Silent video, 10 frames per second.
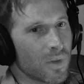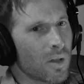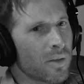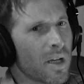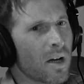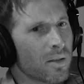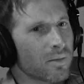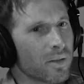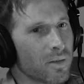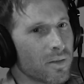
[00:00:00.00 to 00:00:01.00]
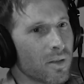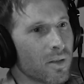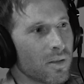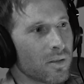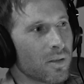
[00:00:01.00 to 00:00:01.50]
No doubt. There's
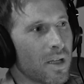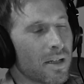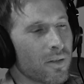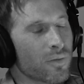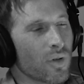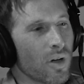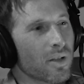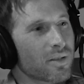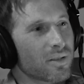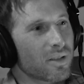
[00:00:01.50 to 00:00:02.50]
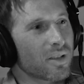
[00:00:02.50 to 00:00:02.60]
a lack of trust